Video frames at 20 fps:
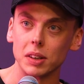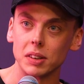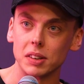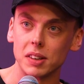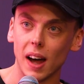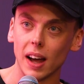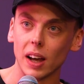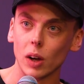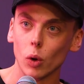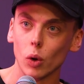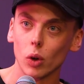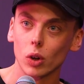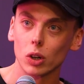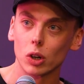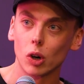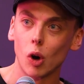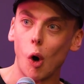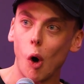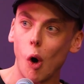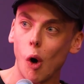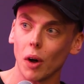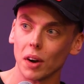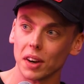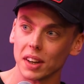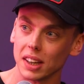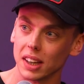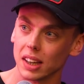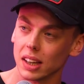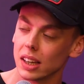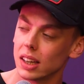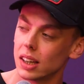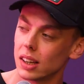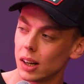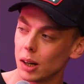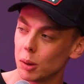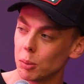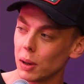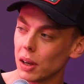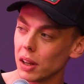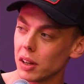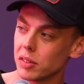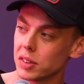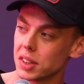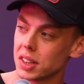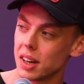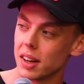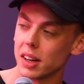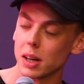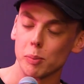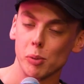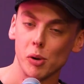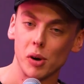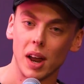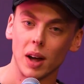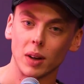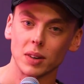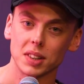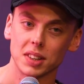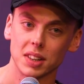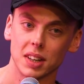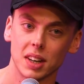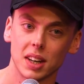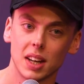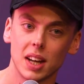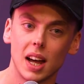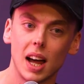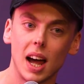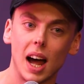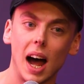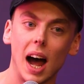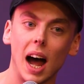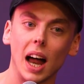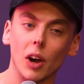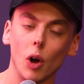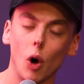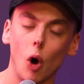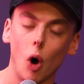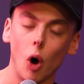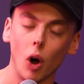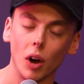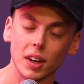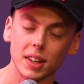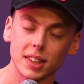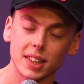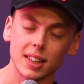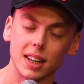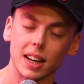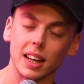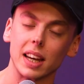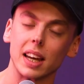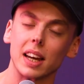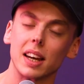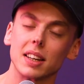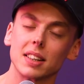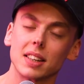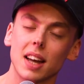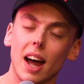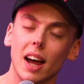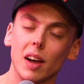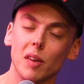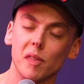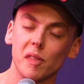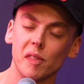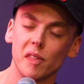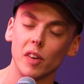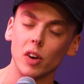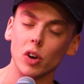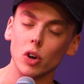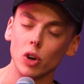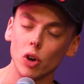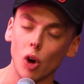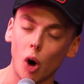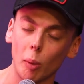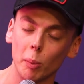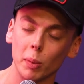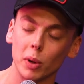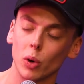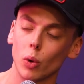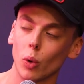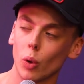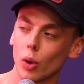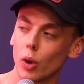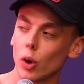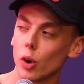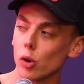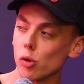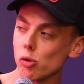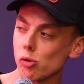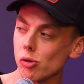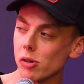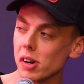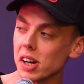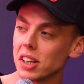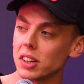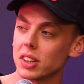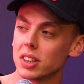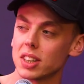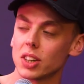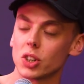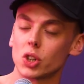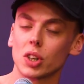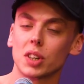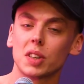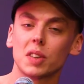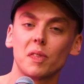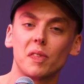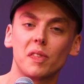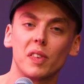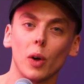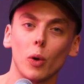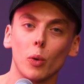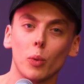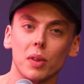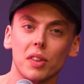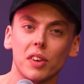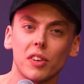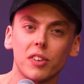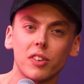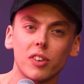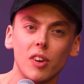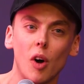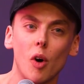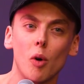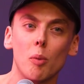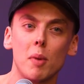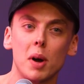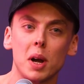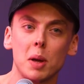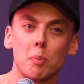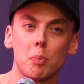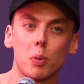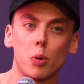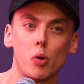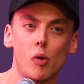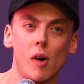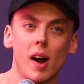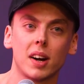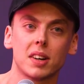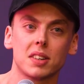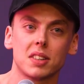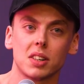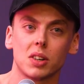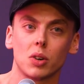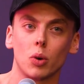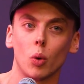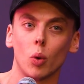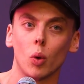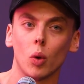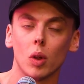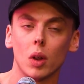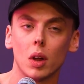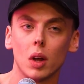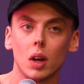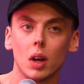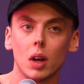Dale Carnegie, I believe is how you pronounce it. And honestly, it is a phenomenal read because it's just filled with so many practical